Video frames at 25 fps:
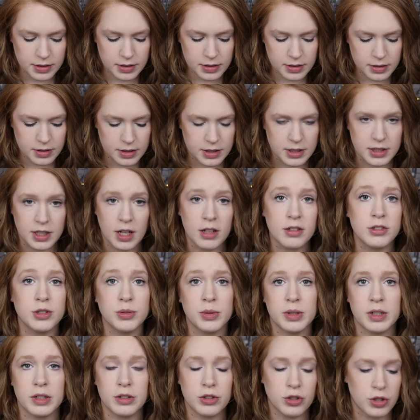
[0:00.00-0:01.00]
since I'll do a
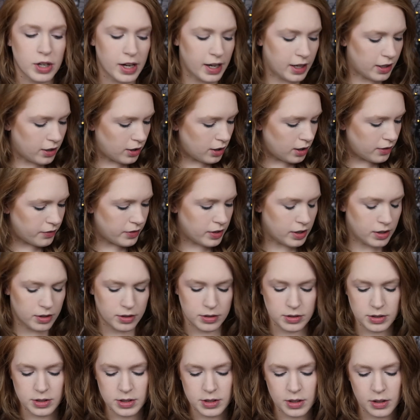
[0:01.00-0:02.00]
little try on all of
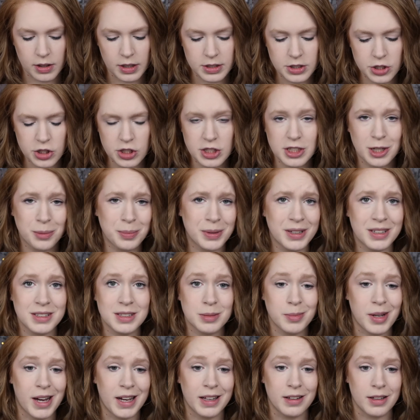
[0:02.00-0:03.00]
those. So let's just jump into
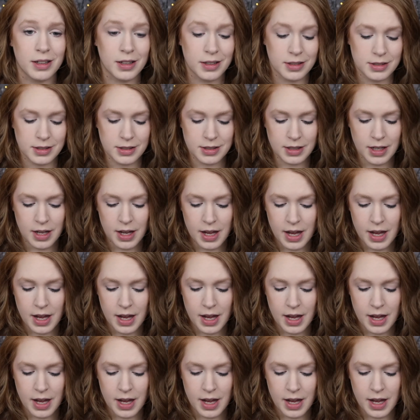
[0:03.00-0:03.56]
some eye looks.